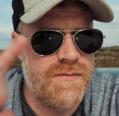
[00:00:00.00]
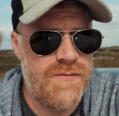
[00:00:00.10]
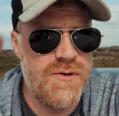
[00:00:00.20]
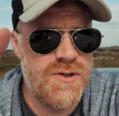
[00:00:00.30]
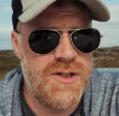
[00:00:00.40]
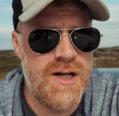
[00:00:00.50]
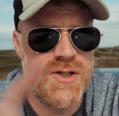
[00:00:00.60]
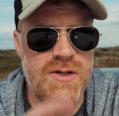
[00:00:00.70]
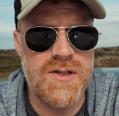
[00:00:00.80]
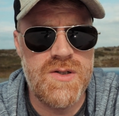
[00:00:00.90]
First
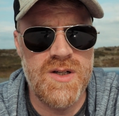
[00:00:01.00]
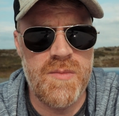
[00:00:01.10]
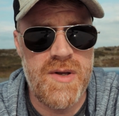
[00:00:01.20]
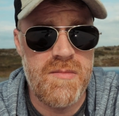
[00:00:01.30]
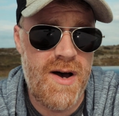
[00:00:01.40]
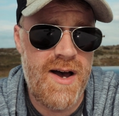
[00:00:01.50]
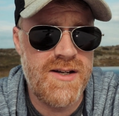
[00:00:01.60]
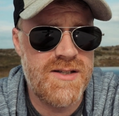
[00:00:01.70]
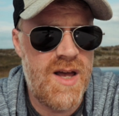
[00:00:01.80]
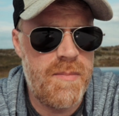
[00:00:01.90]
section is going to be my
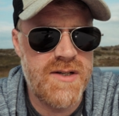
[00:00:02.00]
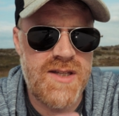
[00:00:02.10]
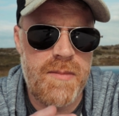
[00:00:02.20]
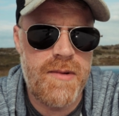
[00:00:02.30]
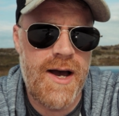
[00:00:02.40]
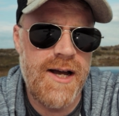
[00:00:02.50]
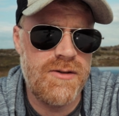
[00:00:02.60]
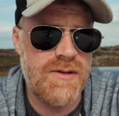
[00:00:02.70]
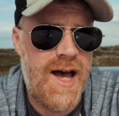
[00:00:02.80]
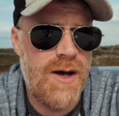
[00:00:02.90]
step-by-step
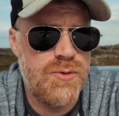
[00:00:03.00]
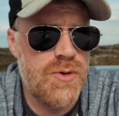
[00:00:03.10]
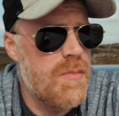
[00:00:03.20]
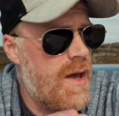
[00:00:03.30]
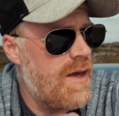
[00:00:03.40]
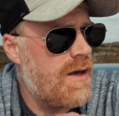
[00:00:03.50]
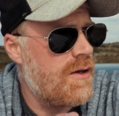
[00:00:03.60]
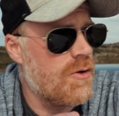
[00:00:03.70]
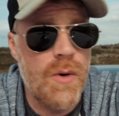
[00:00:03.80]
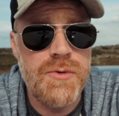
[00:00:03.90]
guide on how to make
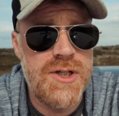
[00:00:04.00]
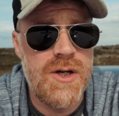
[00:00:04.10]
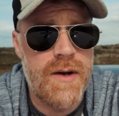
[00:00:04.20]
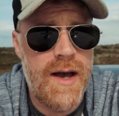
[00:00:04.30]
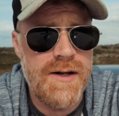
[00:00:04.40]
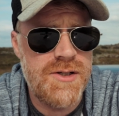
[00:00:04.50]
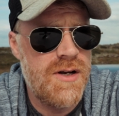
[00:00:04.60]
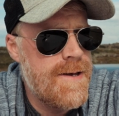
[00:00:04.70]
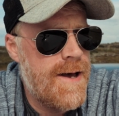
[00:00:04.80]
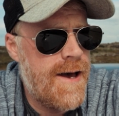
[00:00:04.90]
your own
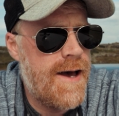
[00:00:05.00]
geocache,